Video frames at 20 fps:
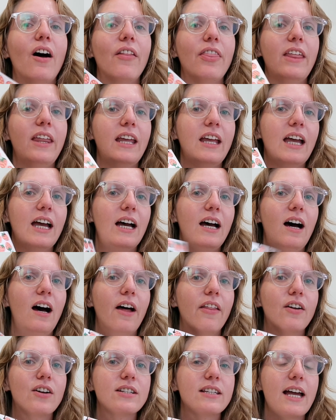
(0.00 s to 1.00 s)
The
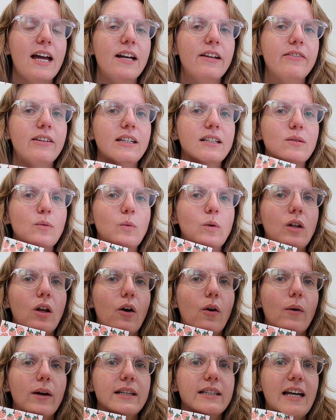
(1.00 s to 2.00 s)
other side of it will
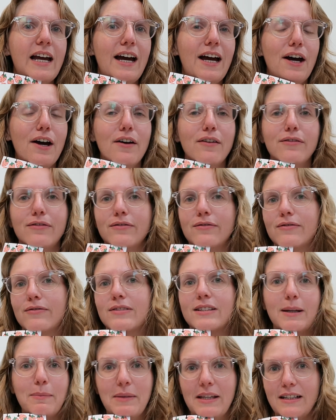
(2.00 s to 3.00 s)
always have
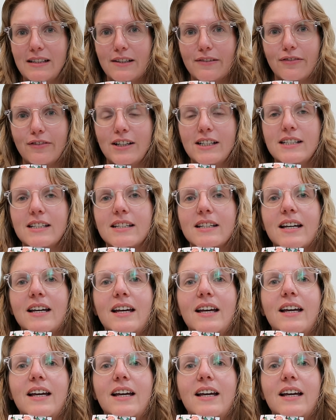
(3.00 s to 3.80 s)
something different,